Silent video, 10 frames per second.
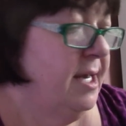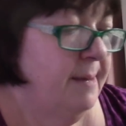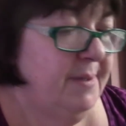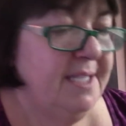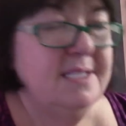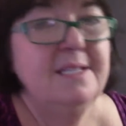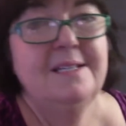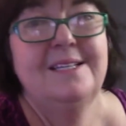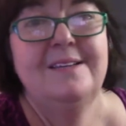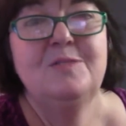because
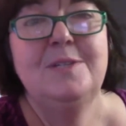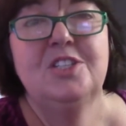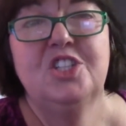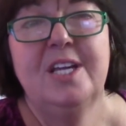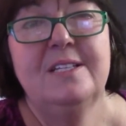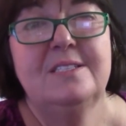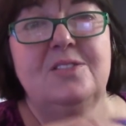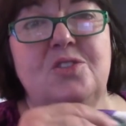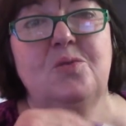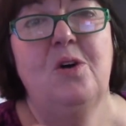it gives me a chance
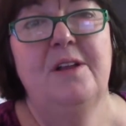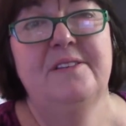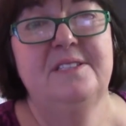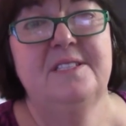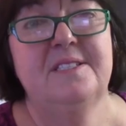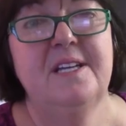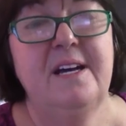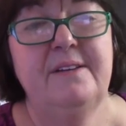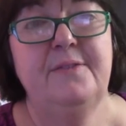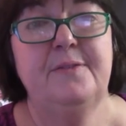to do all this
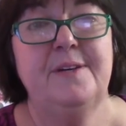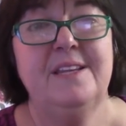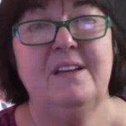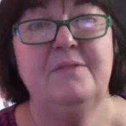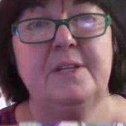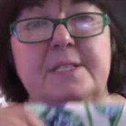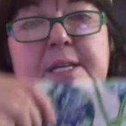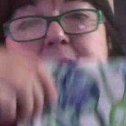stuff. I love it.